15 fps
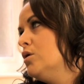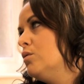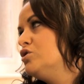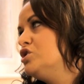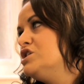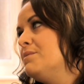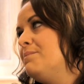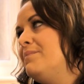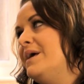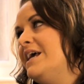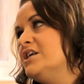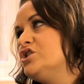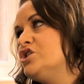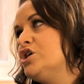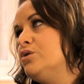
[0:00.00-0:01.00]
Well, she's a
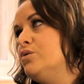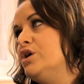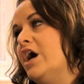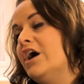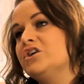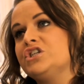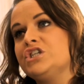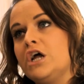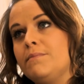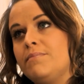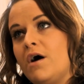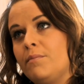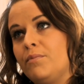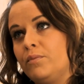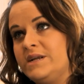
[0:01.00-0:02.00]
bit too young to know
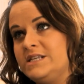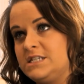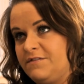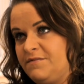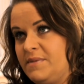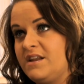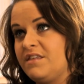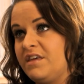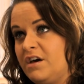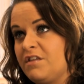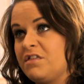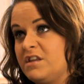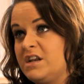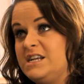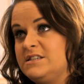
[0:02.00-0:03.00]
Barbara Windsor from anything other
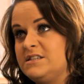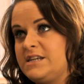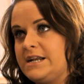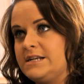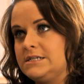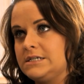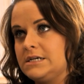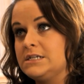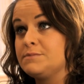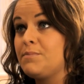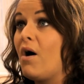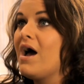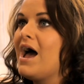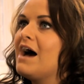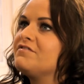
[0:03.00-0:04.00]
than EastEnders, but
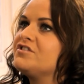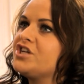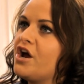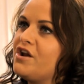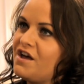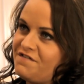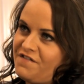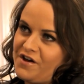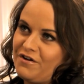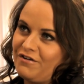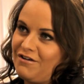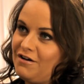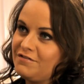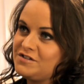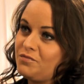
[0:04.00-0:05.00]
I have shown her
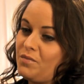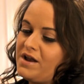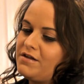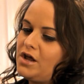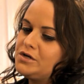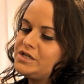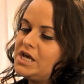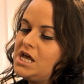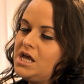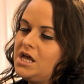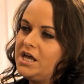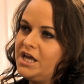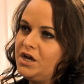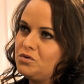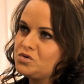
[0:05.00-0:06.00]
photographs of when those
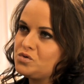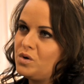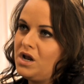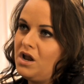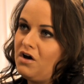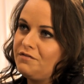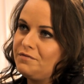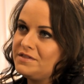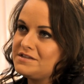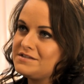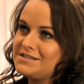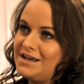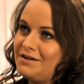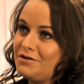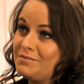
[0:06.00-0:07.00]
heels were alive with the
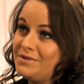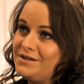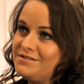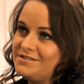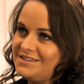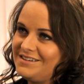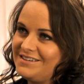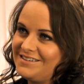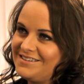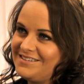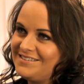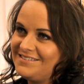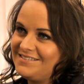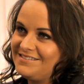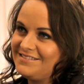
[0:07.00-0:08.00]
Sound of Music,
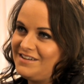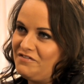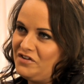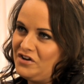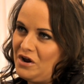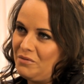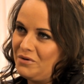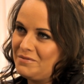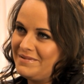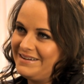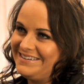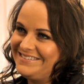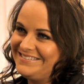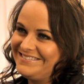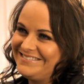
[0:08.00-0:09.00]
if you know what I
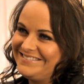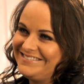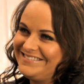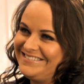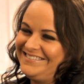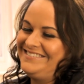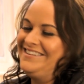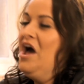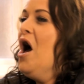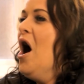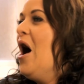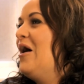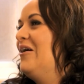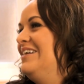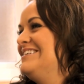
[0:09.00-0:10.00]
mean.
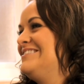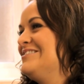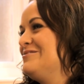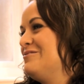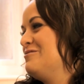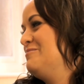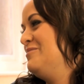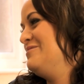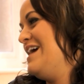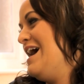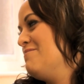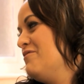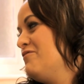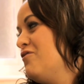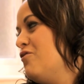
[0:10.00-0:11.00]
Oh, and it's adorable
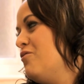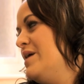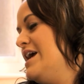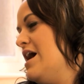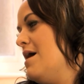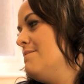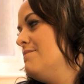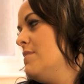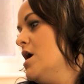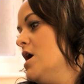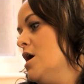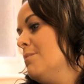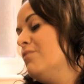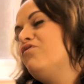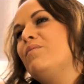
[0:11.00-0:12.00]
now. Before we
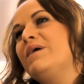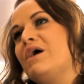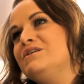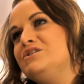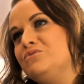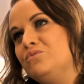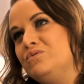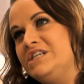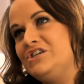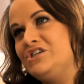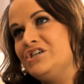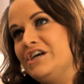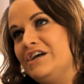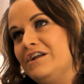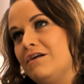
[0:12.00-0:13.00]
go into an
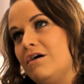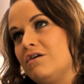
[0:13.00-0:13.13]
audition,